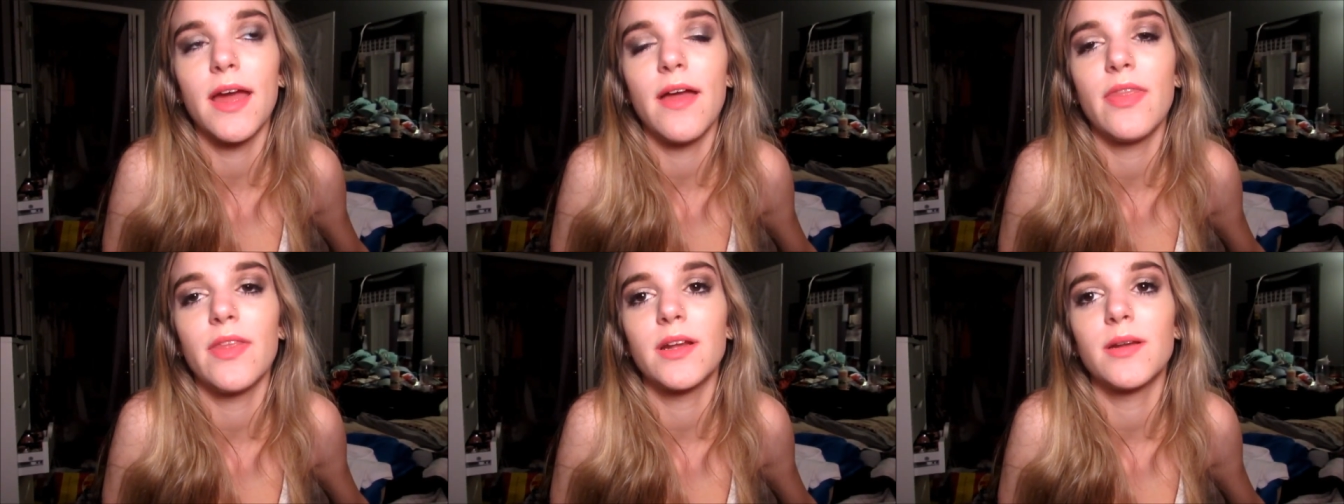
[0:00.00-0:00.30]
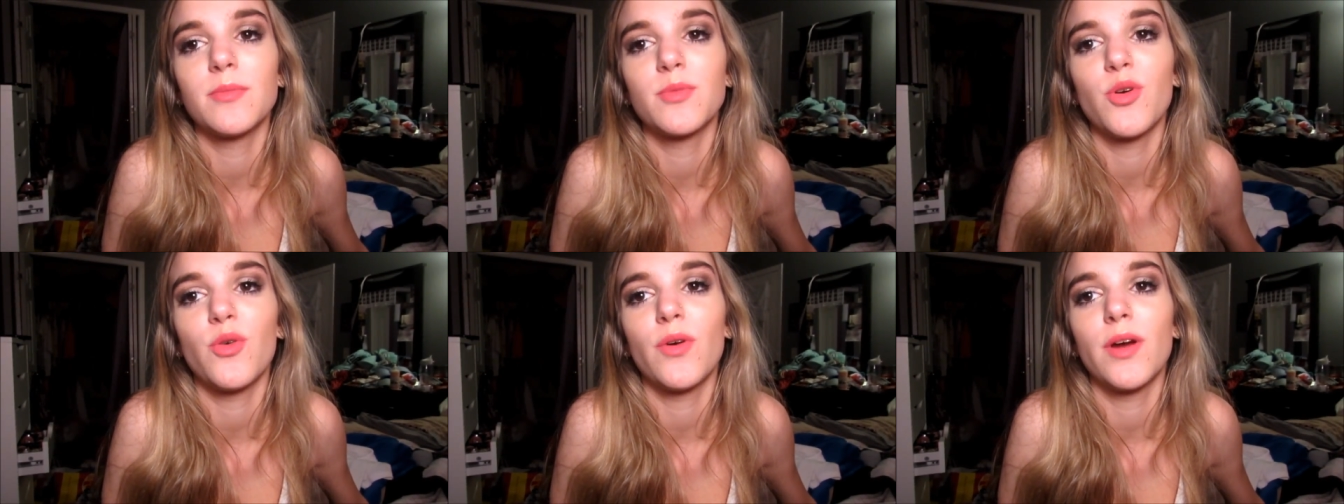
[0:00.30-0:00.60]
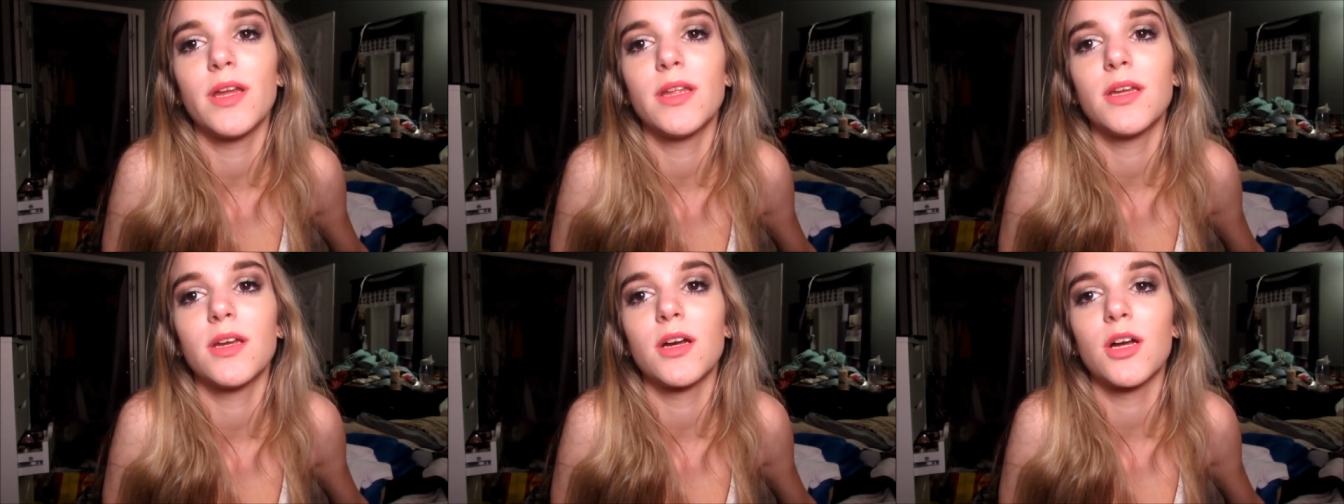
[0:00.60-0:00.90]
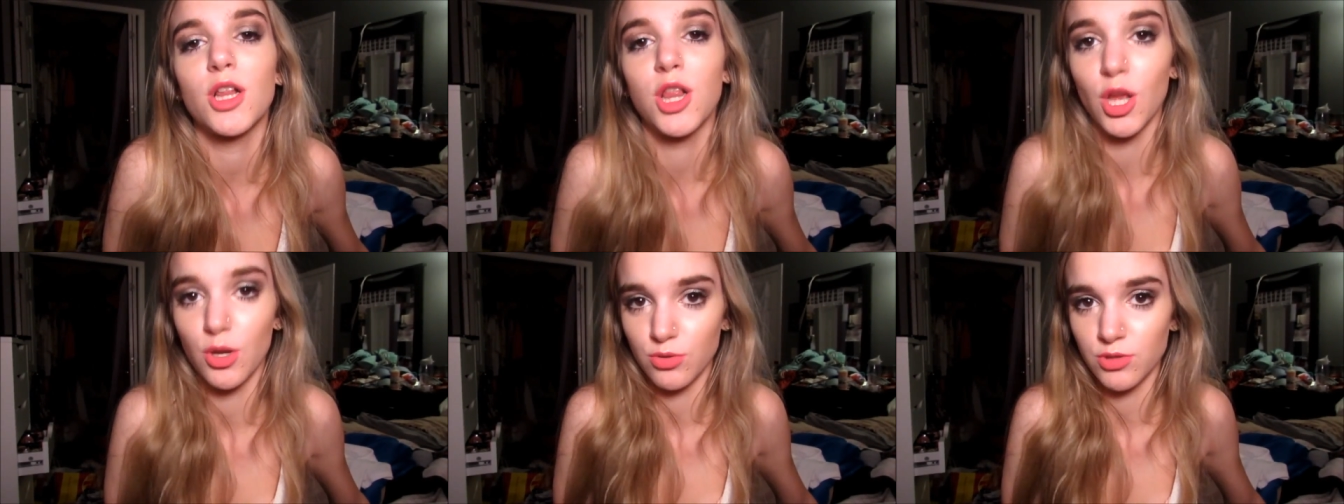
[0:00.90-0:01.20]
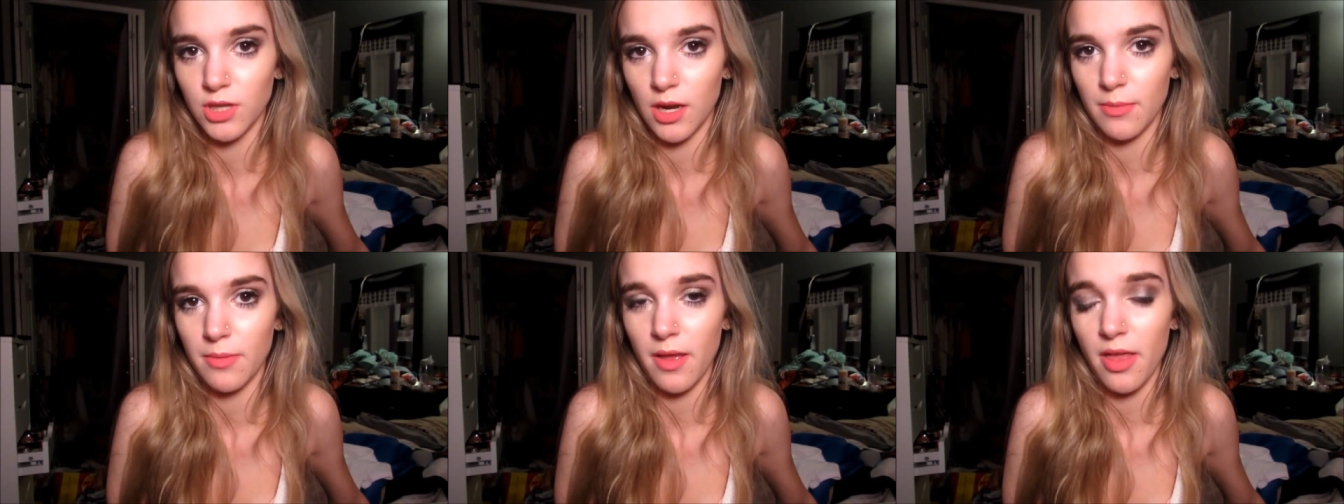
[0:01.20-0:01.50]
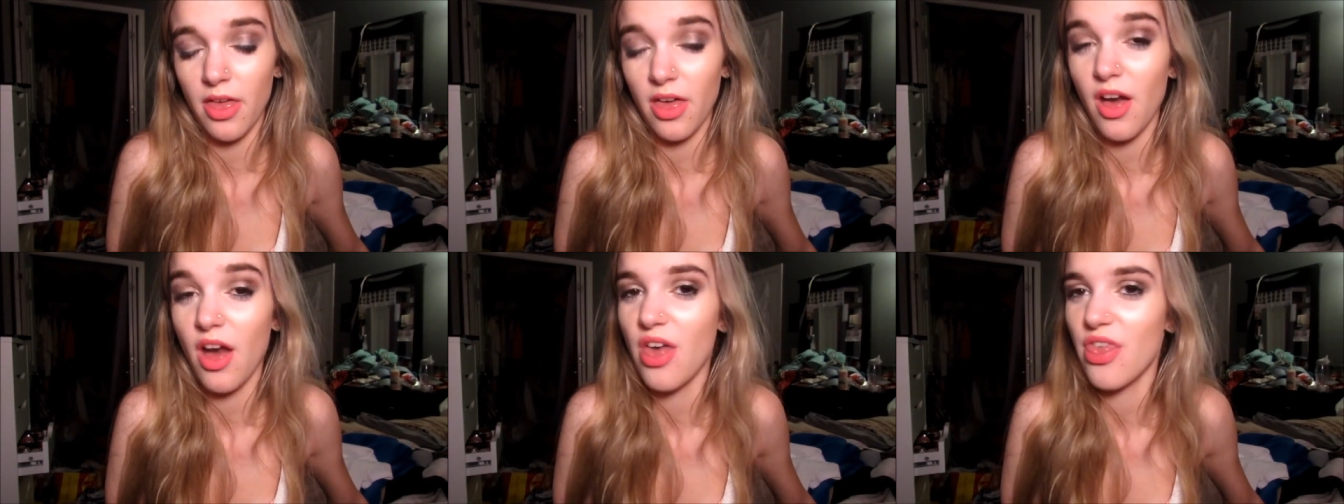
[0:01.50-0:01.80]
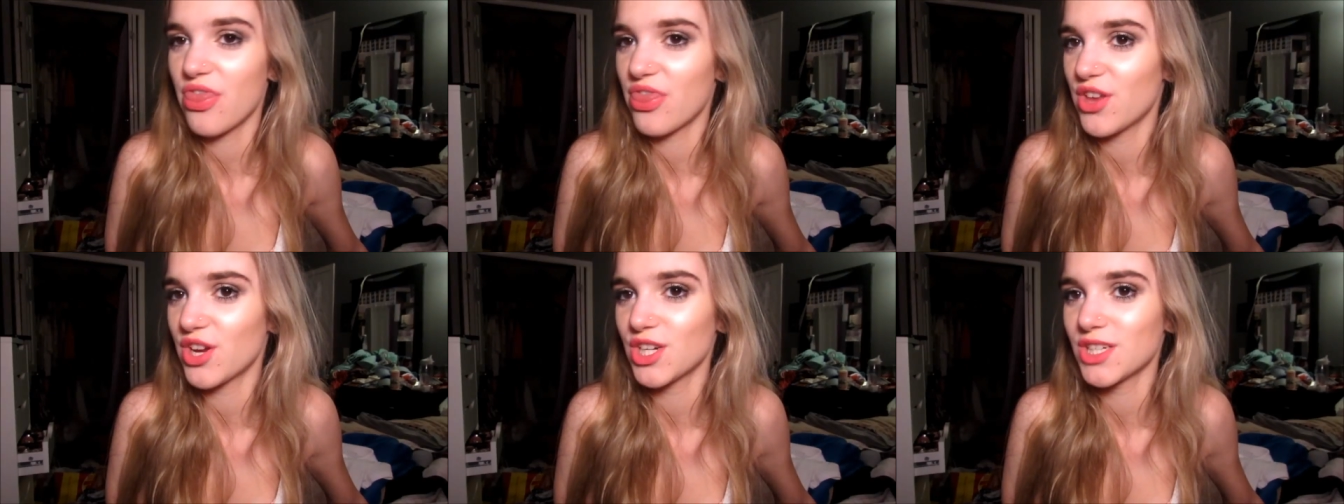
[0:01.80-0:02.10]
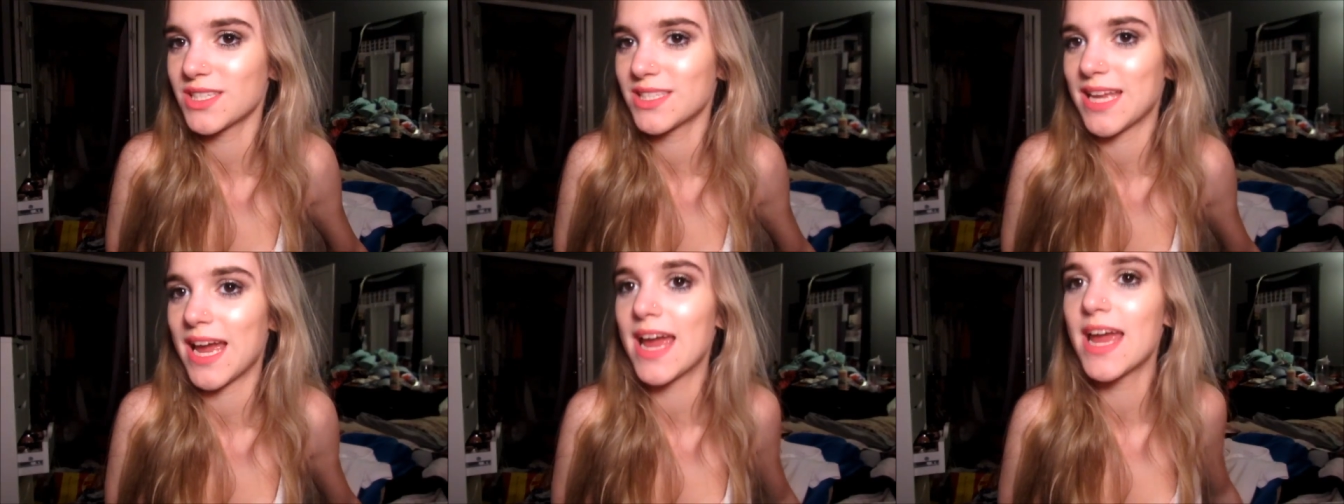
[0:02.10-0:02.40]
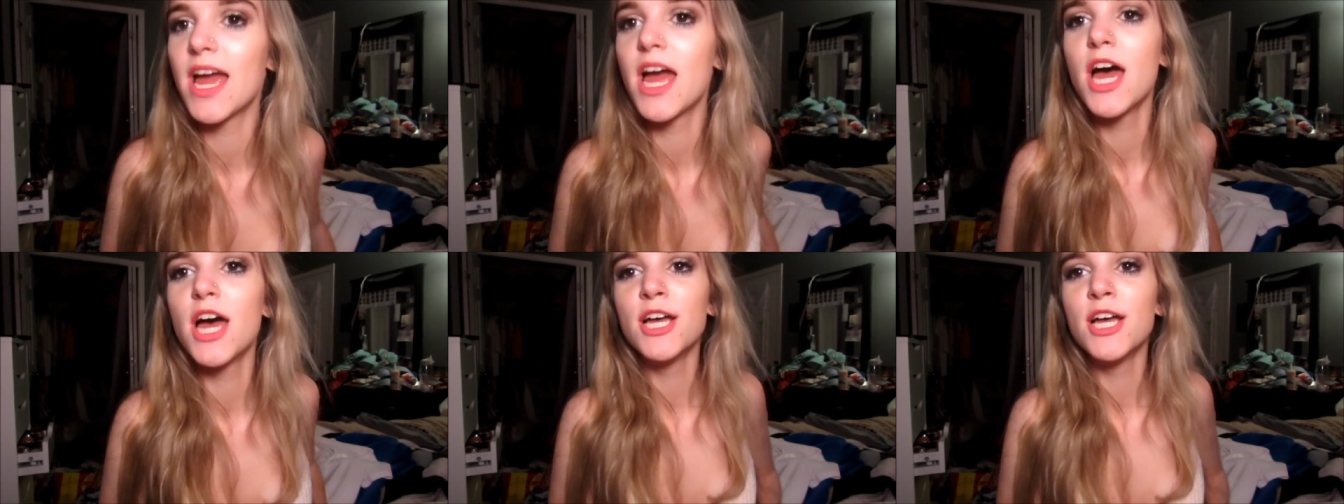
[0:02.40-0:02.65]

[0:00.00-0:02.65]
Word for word: and then I'm going clothes shopping Thursday.